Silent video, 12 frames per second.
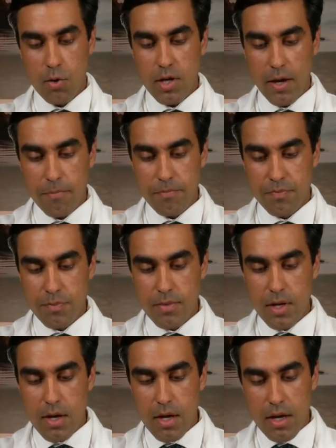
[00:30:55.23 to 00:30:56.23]
Okay.
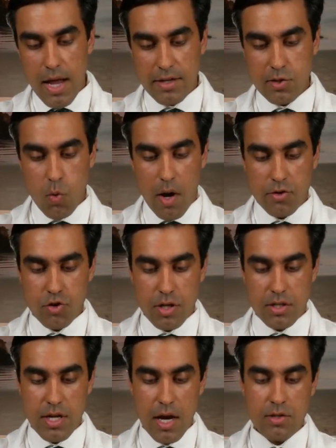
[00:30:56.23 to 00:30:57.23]
Next
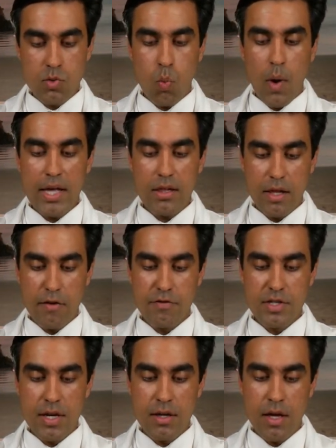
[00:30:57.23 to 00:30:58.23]
question Does
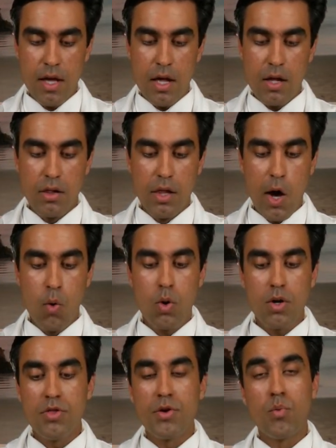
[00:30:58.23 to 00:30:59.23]
weightlifting
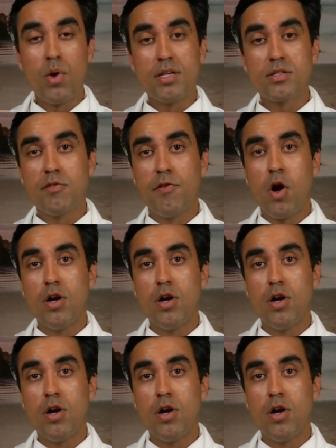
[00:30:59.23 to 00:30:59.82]
lower the risk of